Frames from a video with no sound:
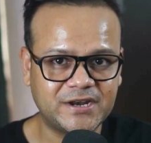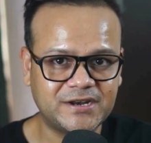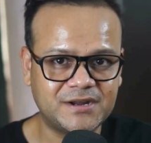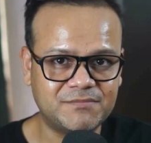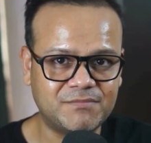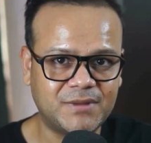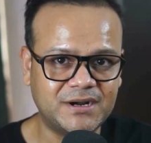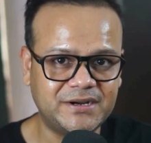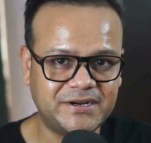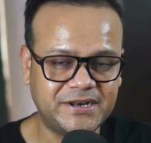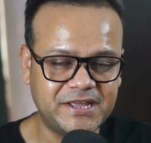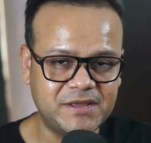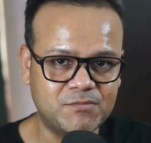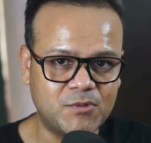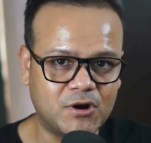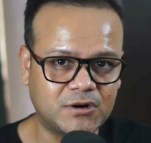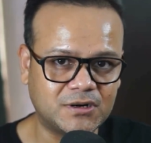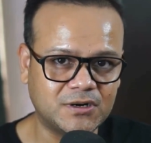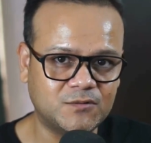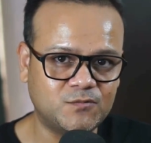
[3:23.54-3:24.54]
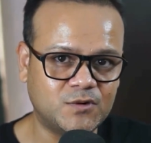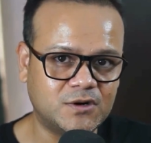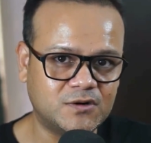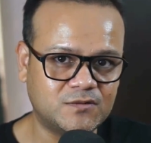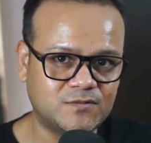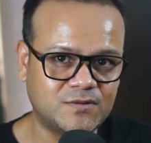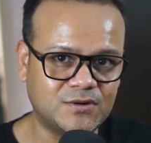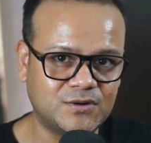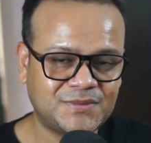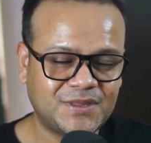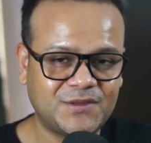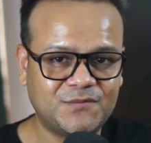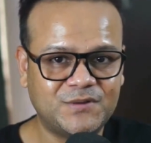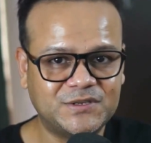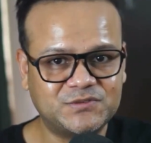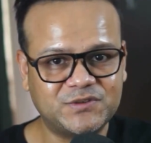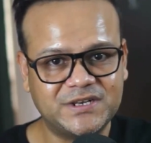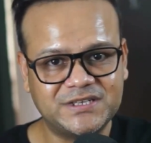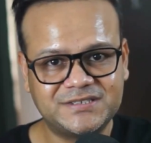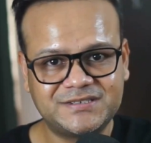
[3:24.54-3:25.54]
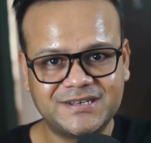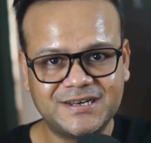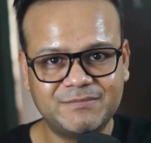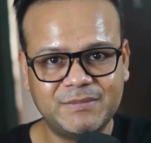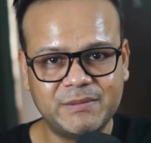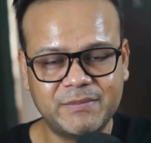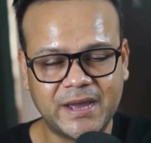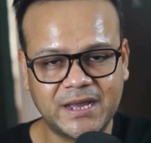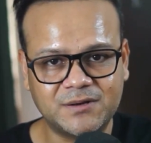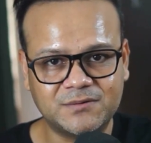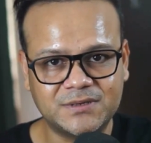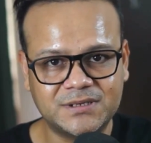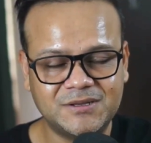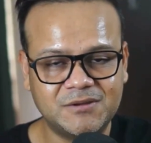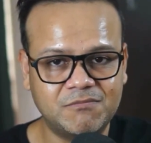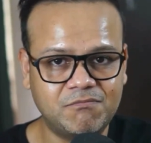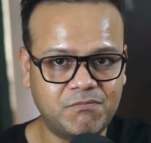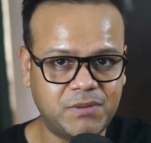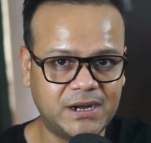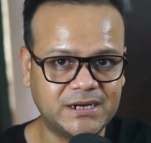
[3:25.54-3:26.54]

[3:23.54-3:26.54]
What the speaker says: multi-model workflow, which will still be manual, but